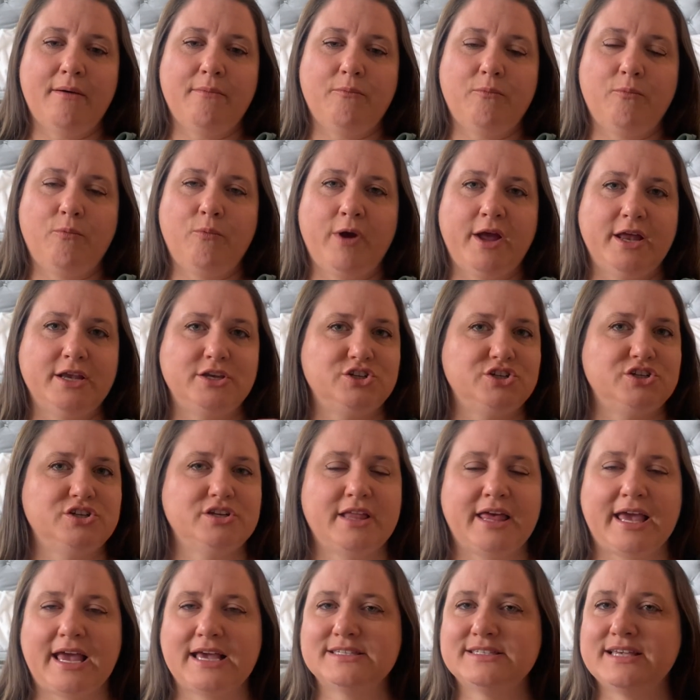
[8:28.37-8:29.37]
which,
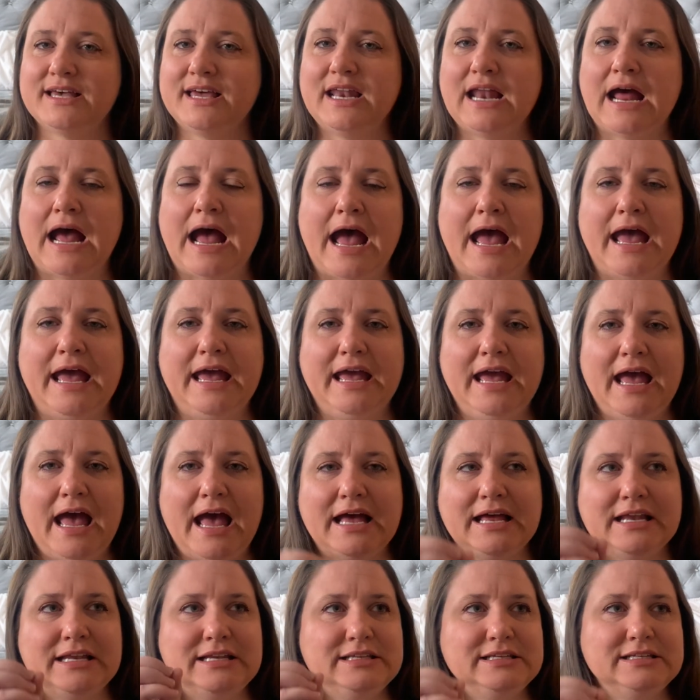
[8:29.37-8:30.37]
like I said, I
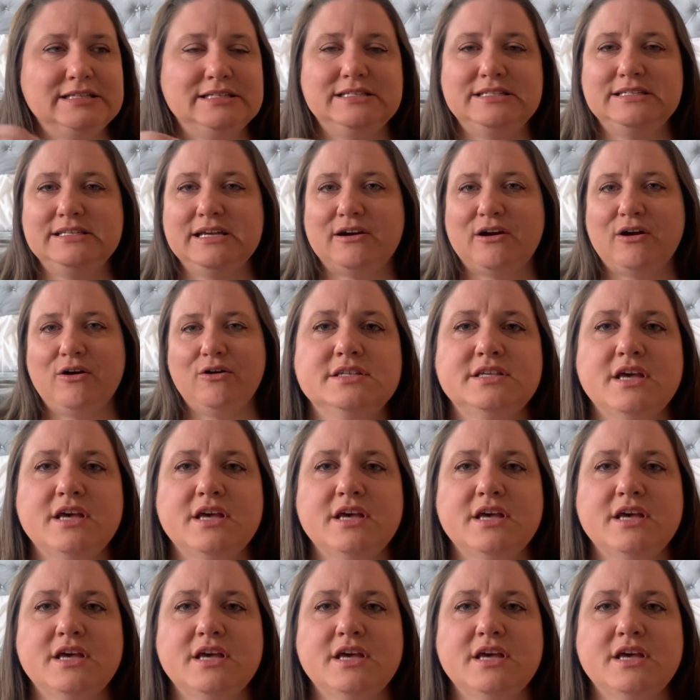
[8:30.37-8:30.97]
had 0.